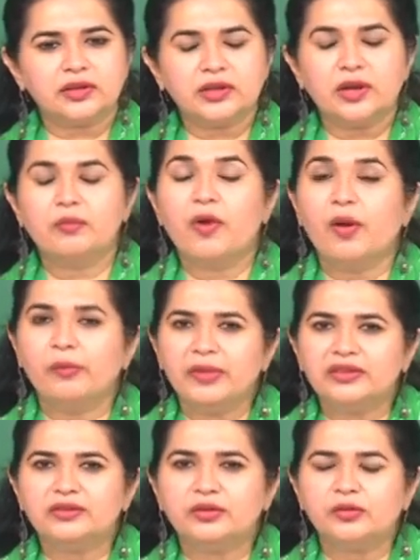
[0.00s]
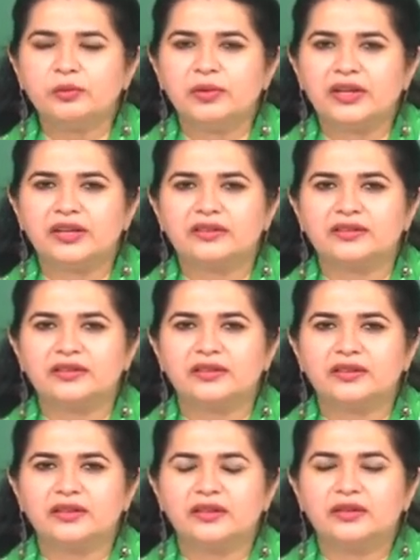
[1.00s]
Bombay is no place.
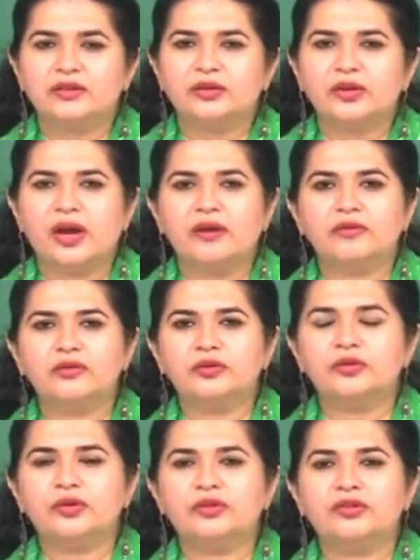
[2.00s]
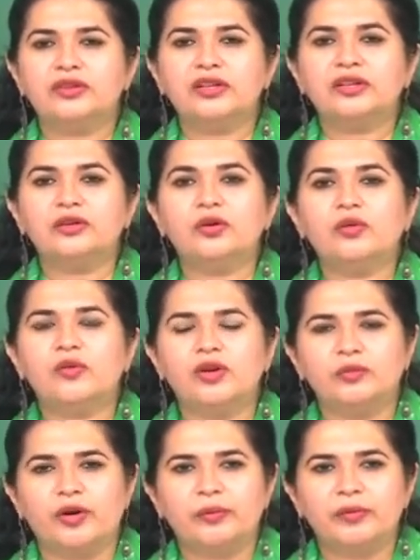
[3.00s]
You don't really know
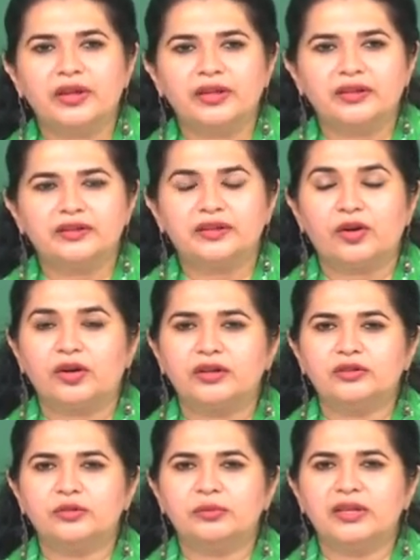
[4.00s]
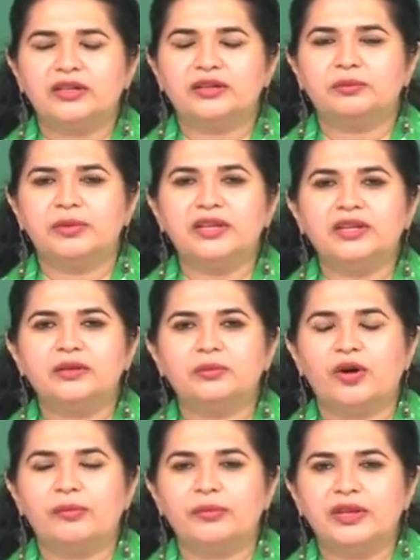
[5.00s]
what Bombay is. In order to make it big in
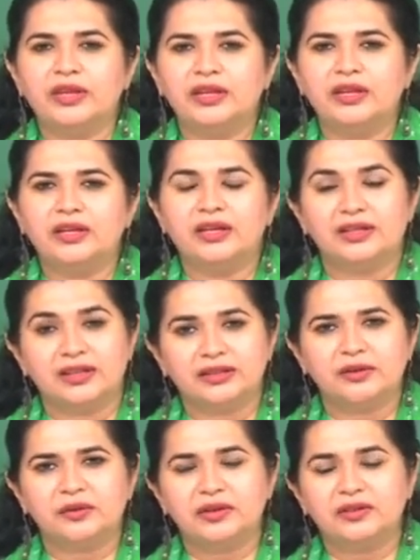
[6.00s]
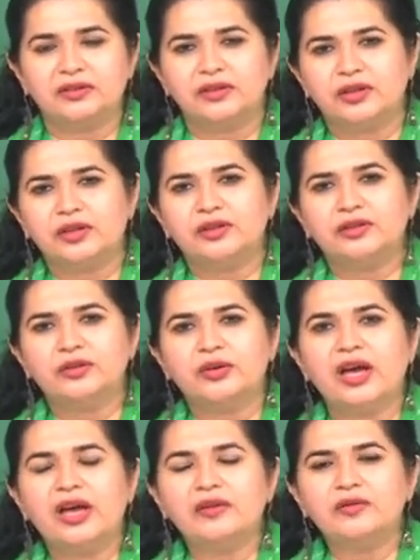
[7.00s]
Bombay, in other words, you
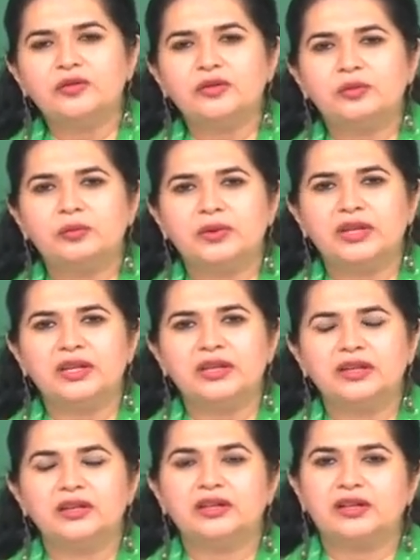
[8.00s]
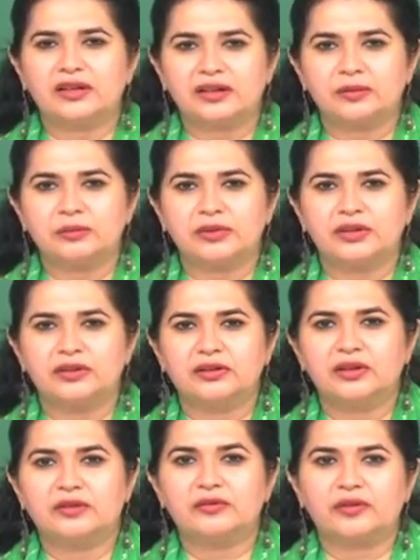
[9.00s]
have to be corrupt,
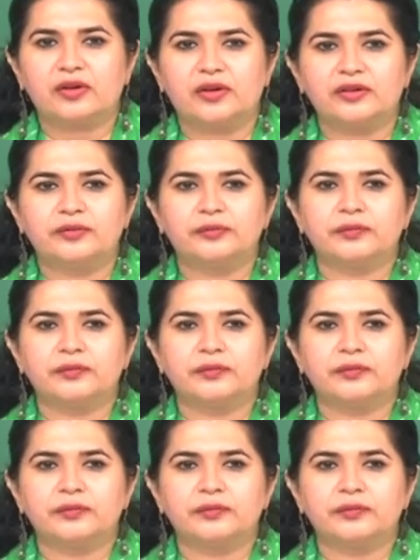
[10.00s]
a fraud.